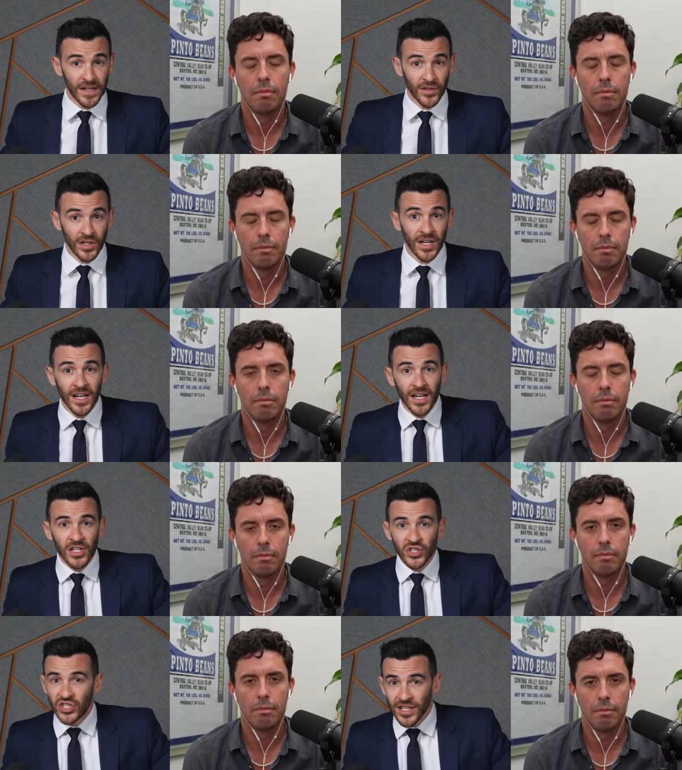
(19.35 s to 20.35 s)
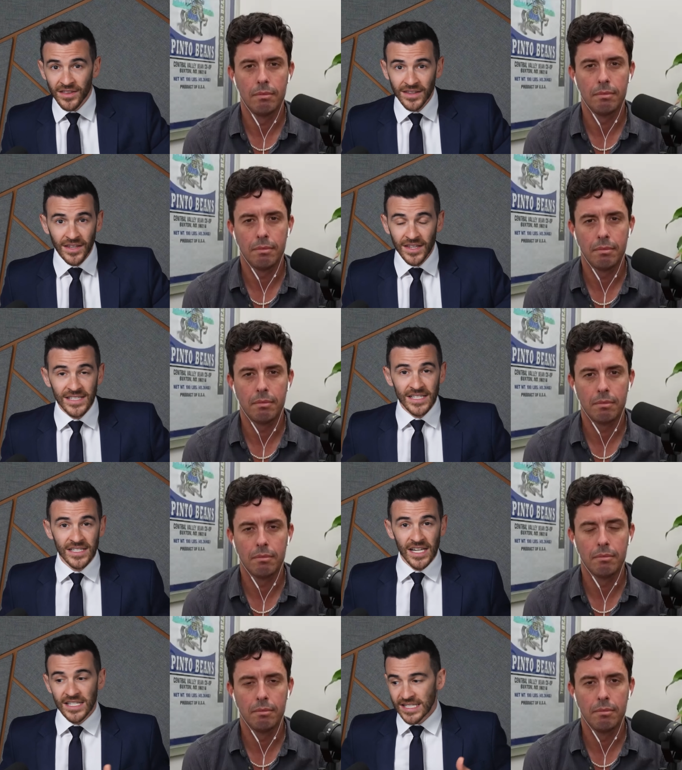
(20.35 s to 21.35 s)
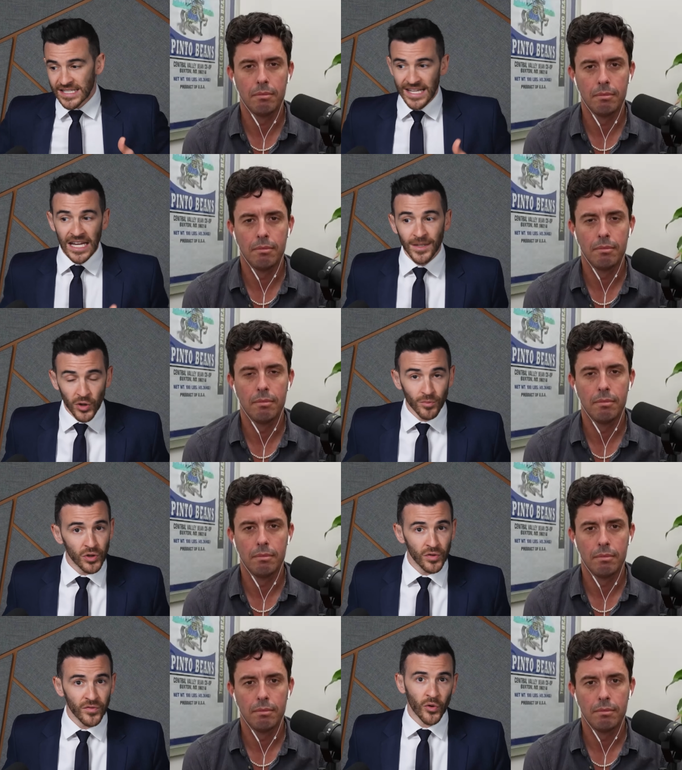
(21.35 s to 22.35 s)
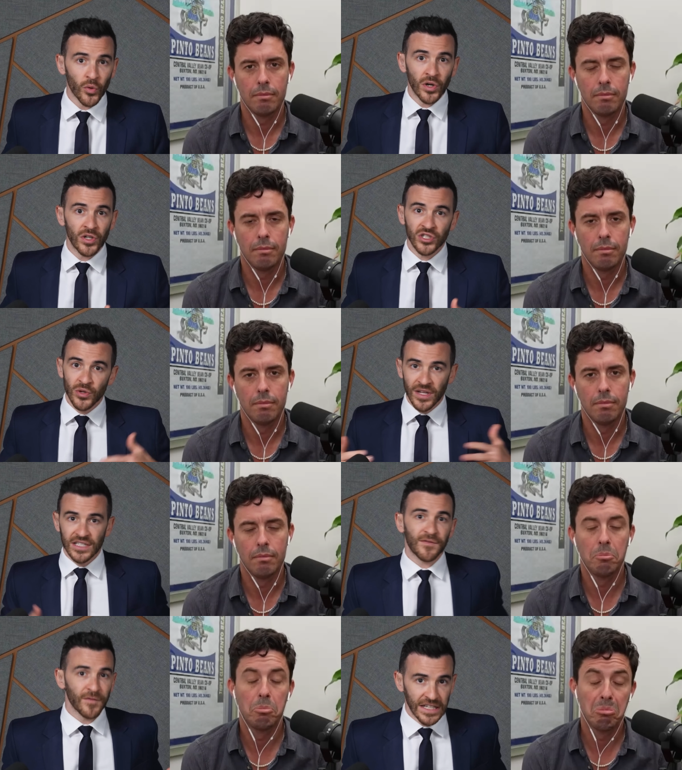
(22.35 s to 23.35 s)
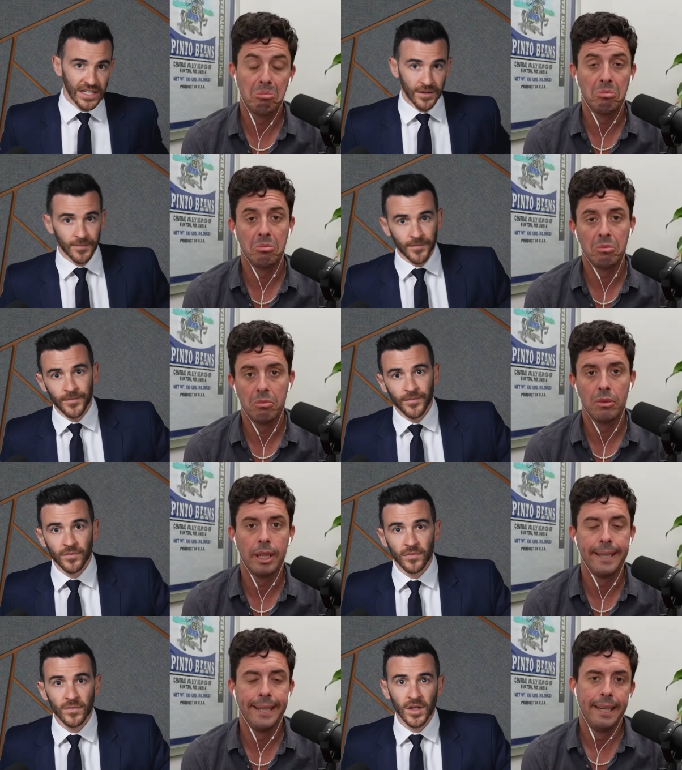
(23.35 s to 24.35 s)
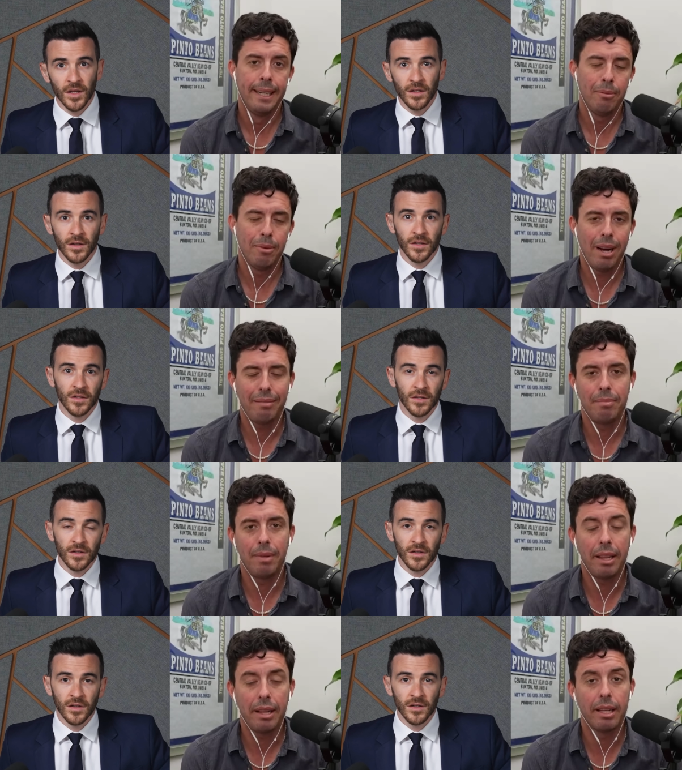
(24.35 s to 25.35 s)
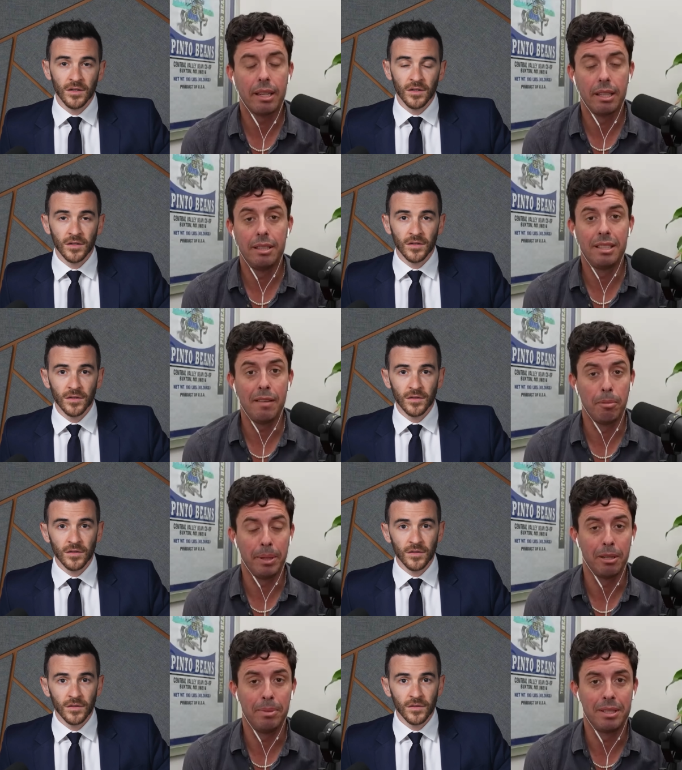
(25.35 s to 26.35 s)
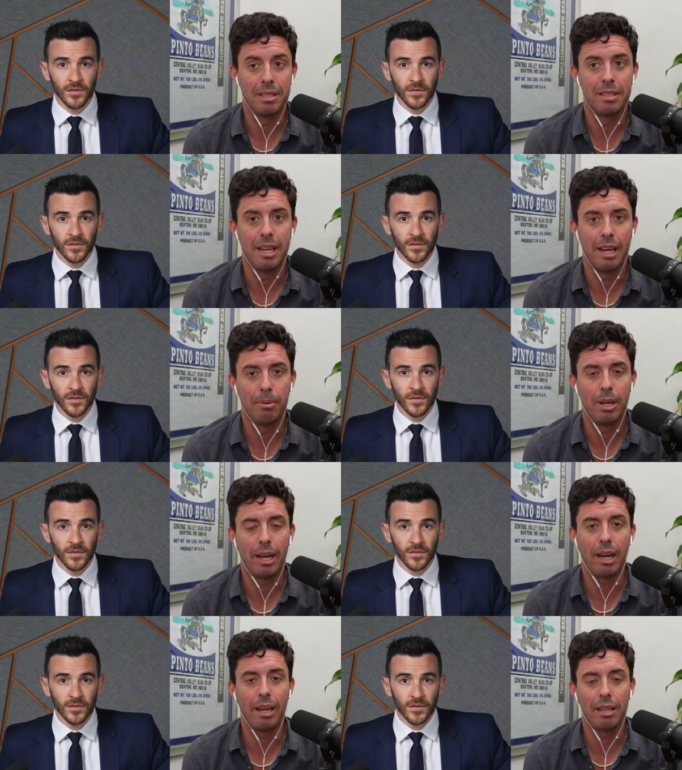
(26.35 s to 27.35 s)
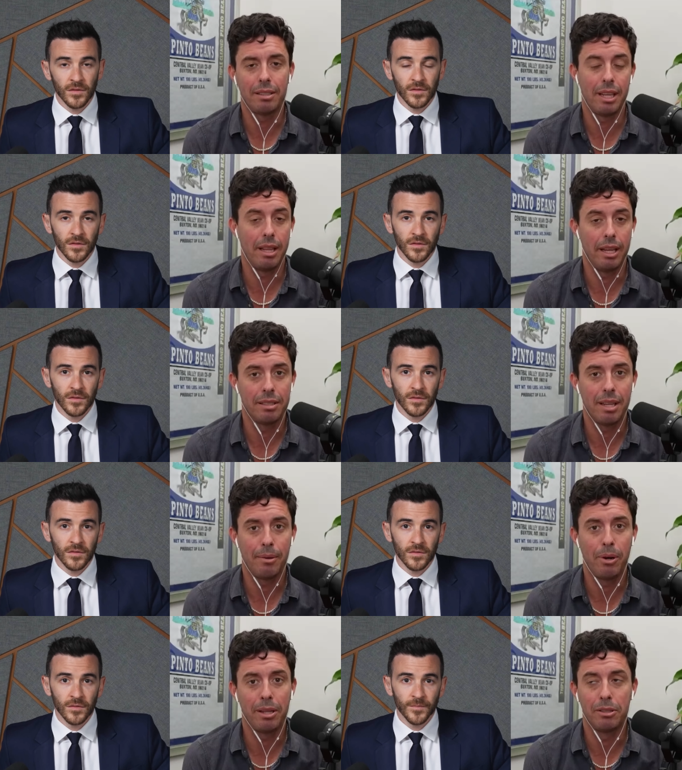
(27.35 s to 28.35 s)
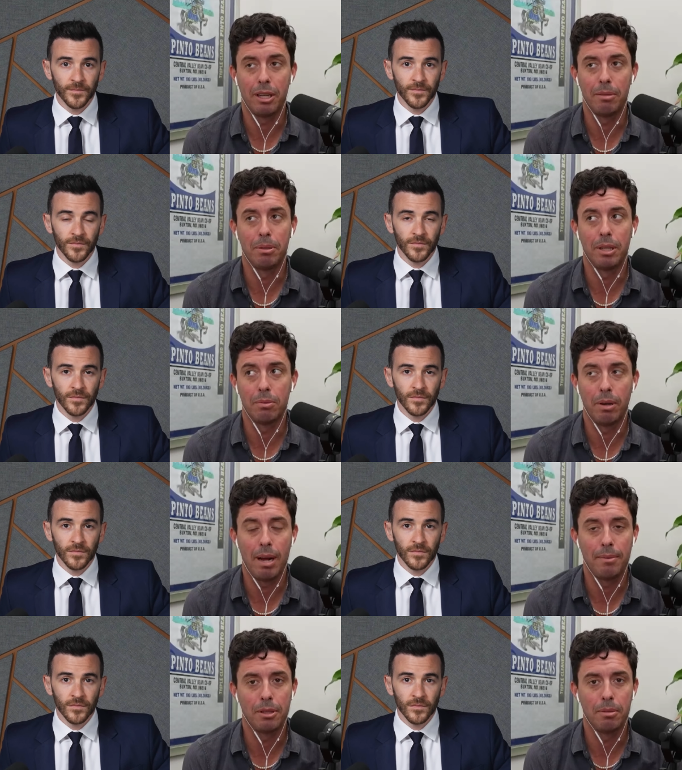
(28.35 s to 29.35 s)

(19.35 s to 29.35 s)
Speaker 1: favor. Do you think that this is a sustainable move, or do you think it's fleeting? Well,
Speaker 2: I think it conceivably could be sustainable. I- I'll say this, I'd rather than try to predict what happens with the